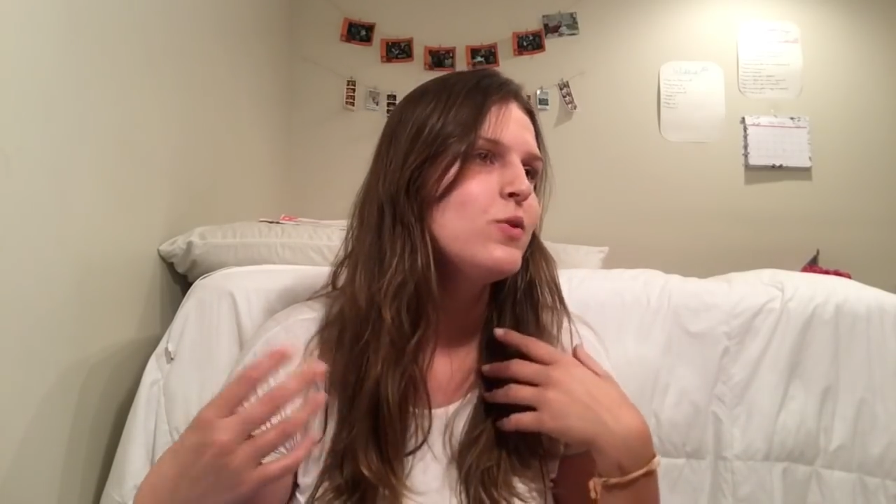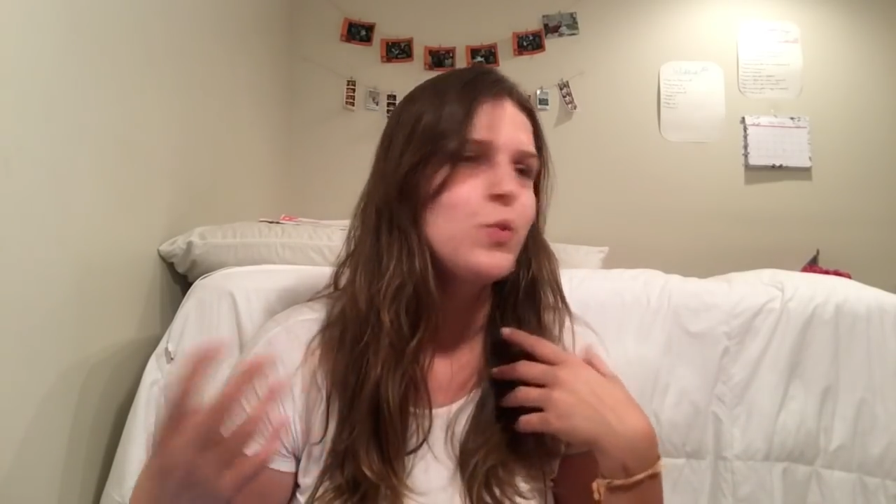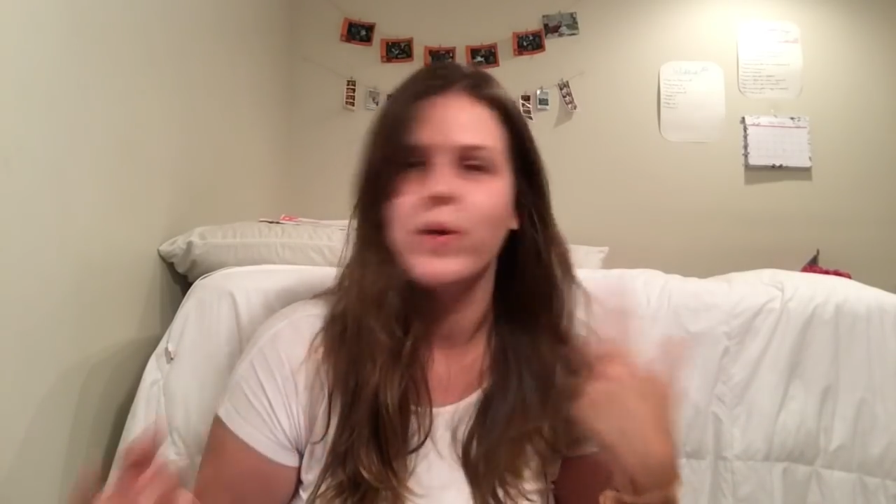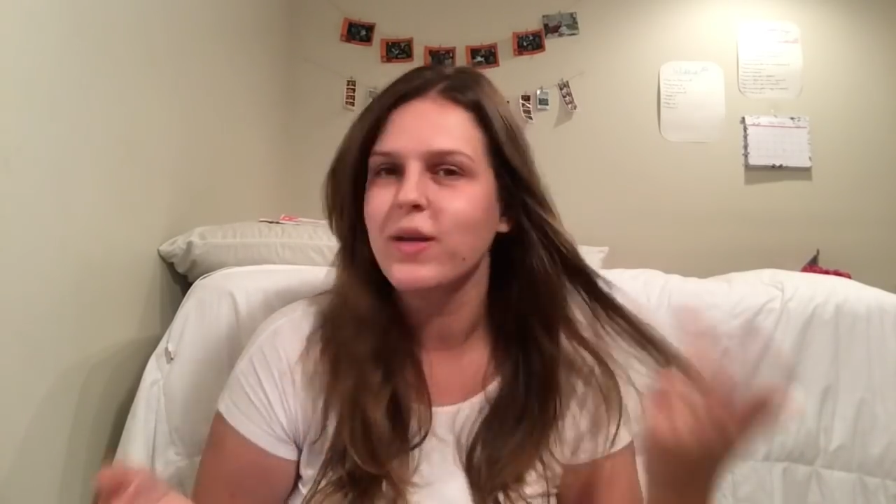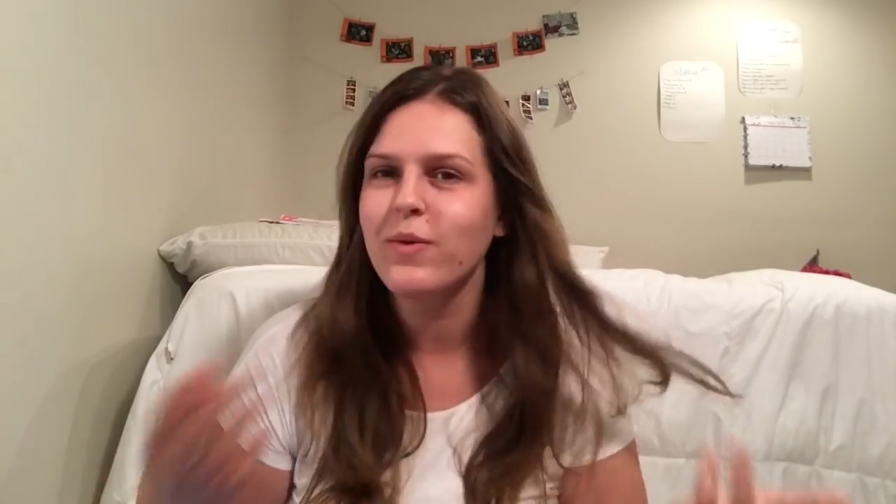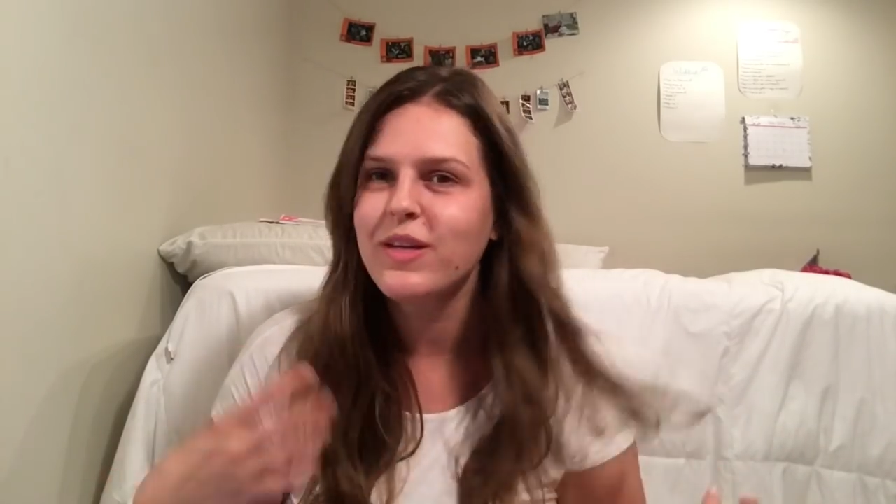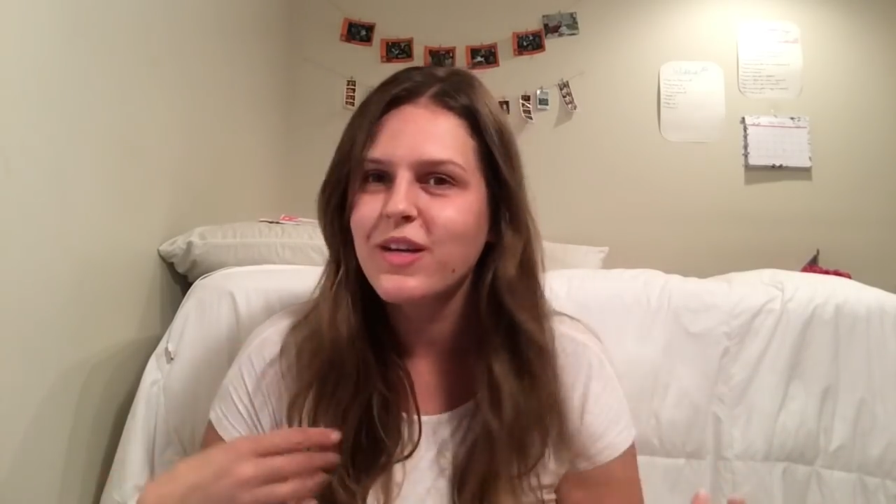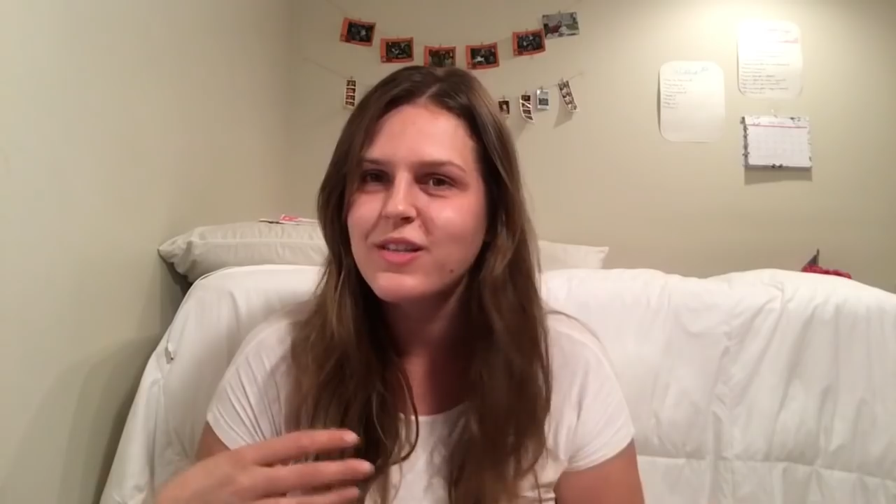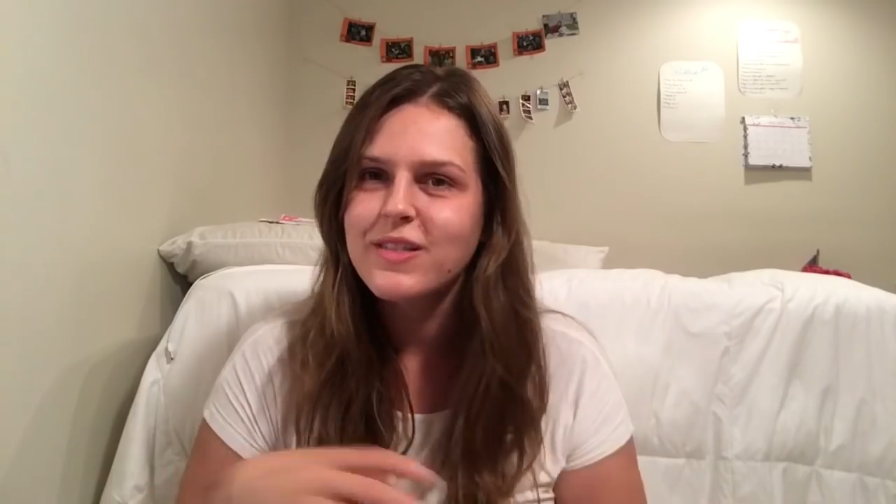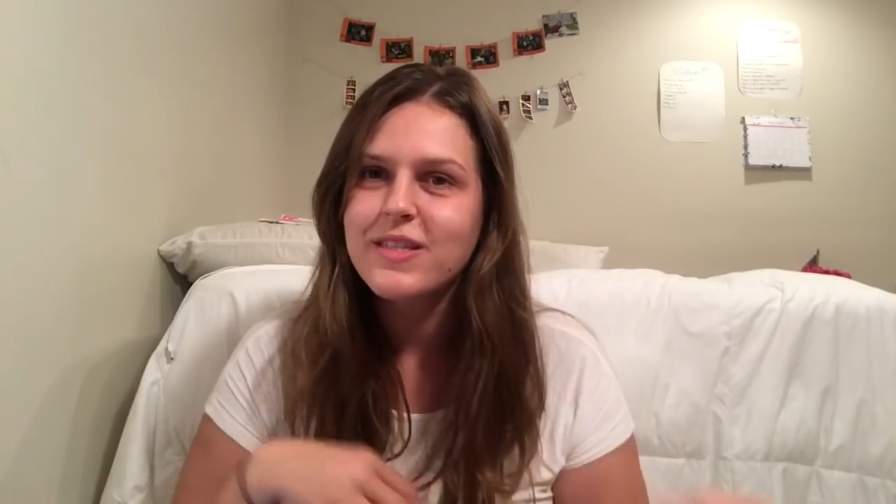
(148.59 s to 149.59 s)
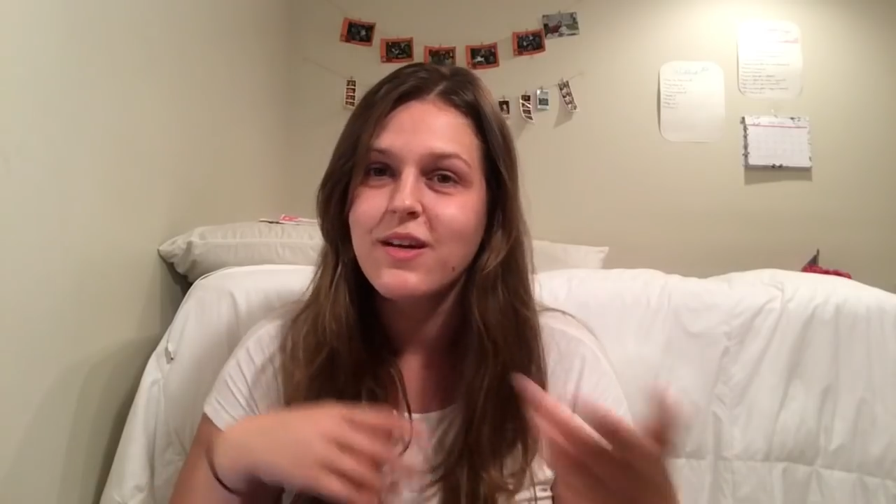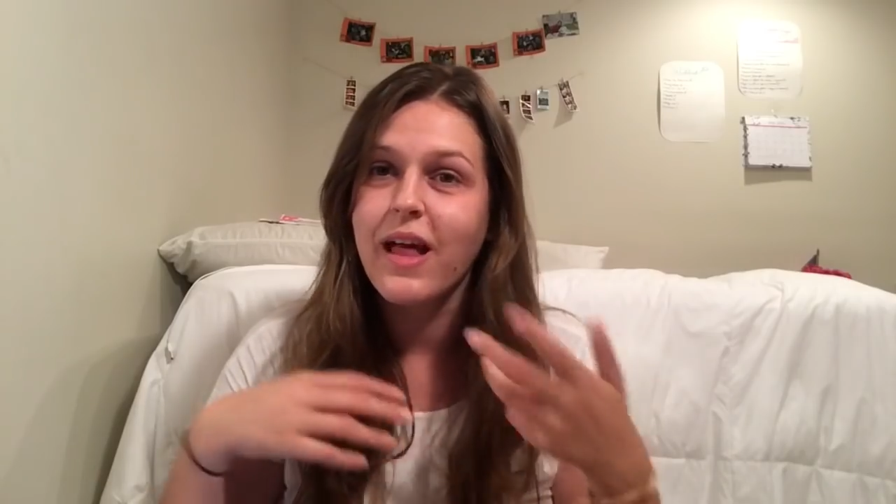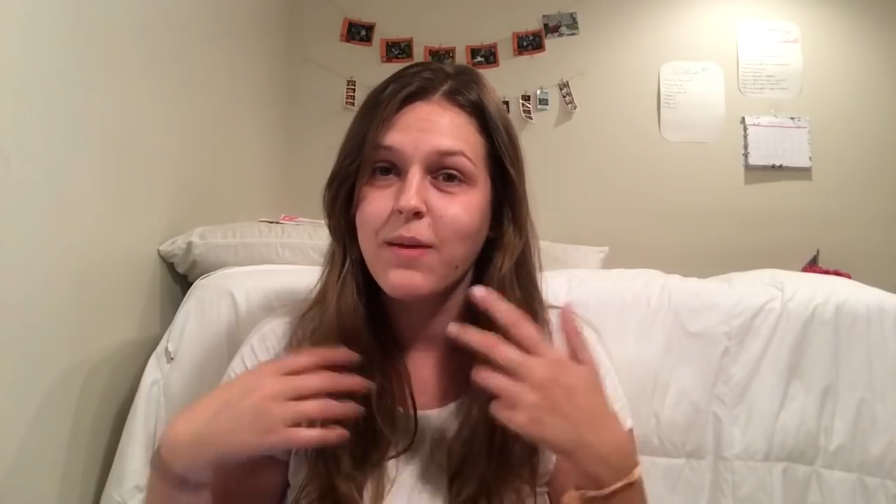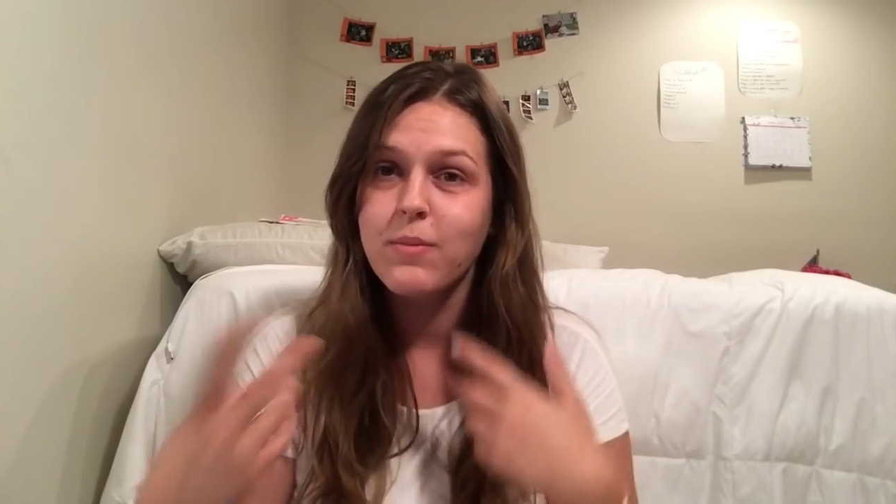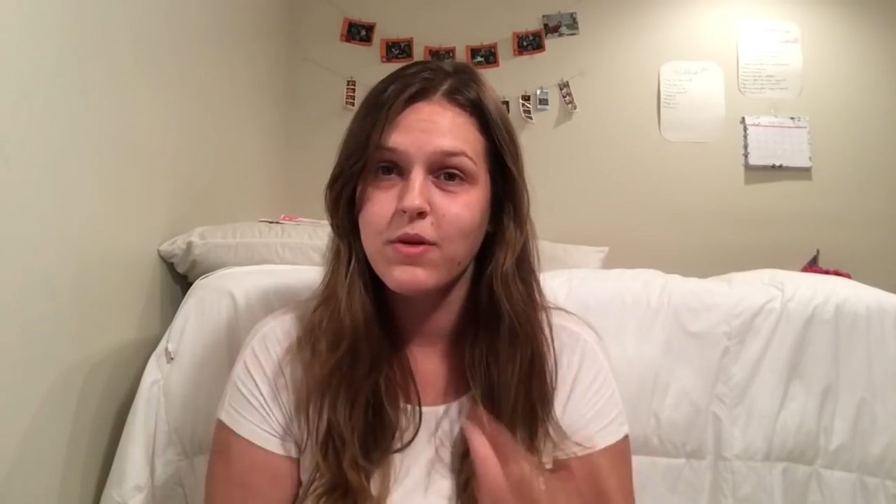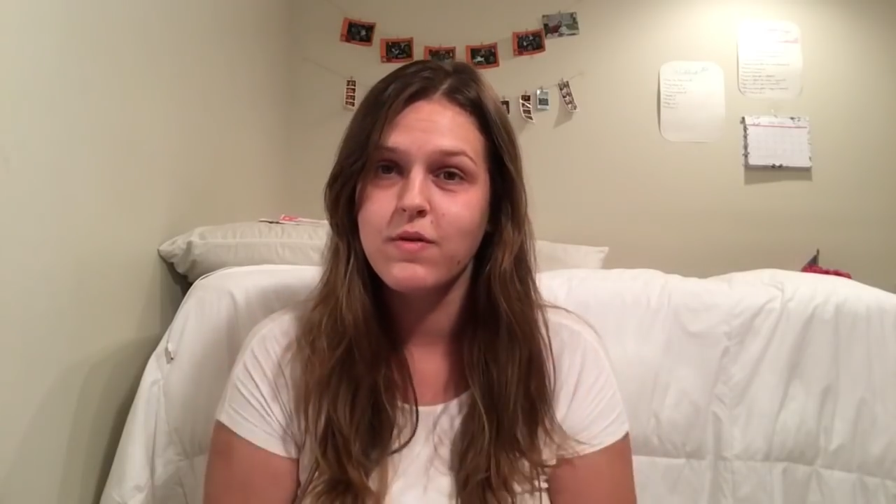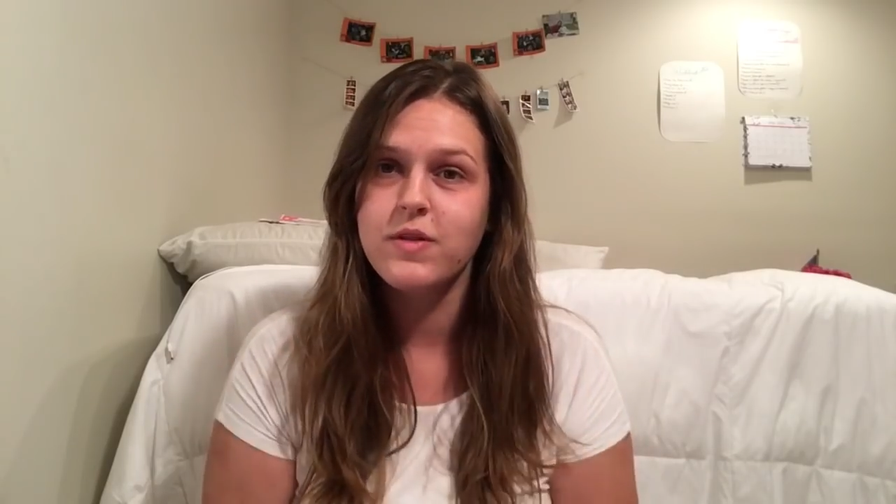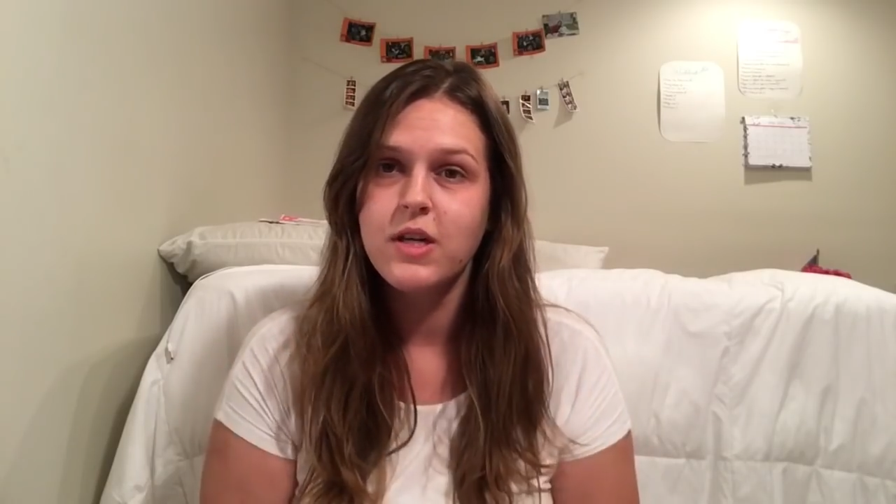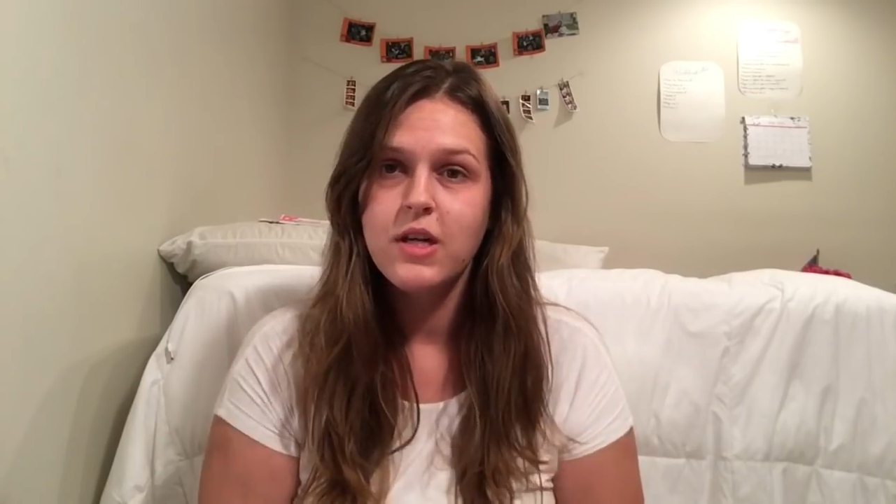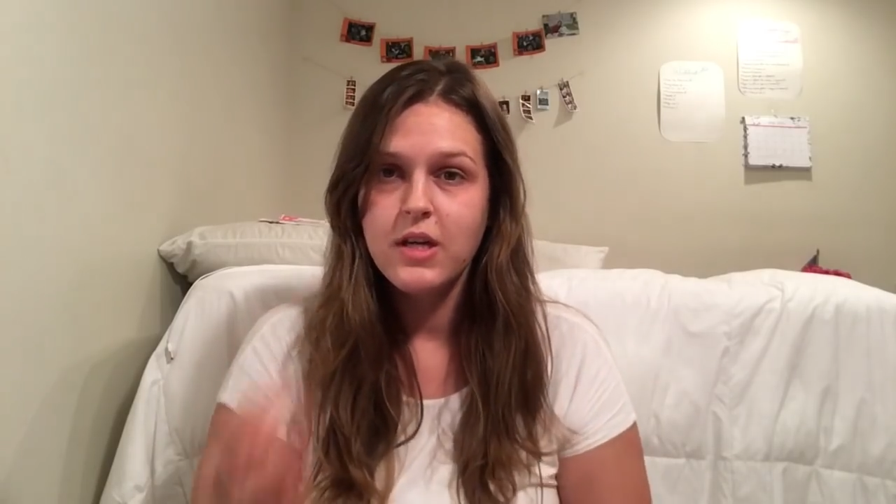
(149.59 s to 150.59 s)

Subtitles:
21 years until I moved